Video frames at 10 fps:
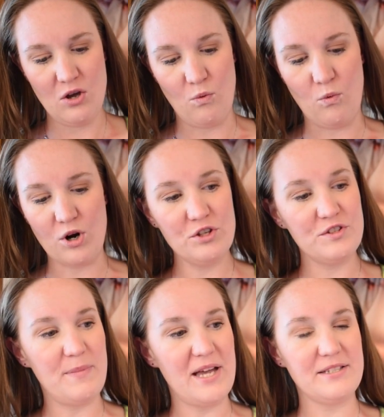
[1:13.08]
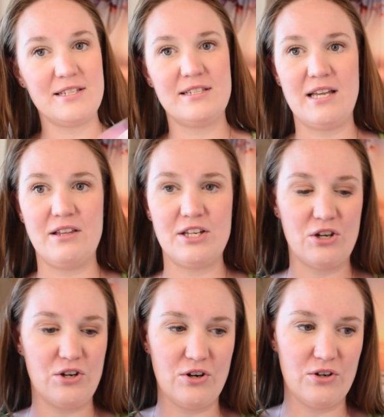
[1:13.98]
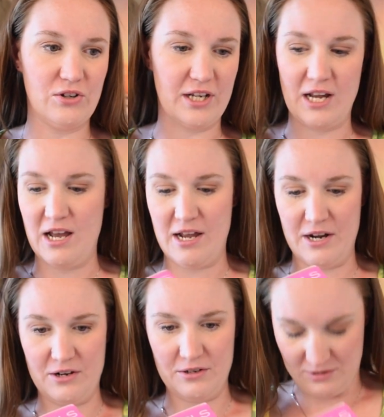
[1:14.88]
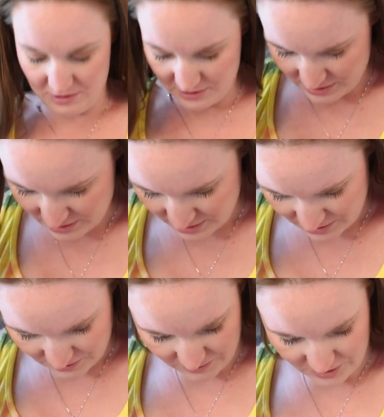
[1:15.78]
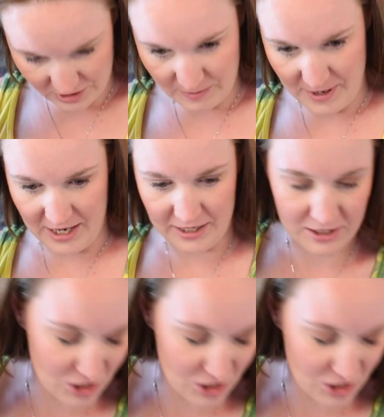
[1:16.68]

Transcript: World's best selling curling iron. Here's the package.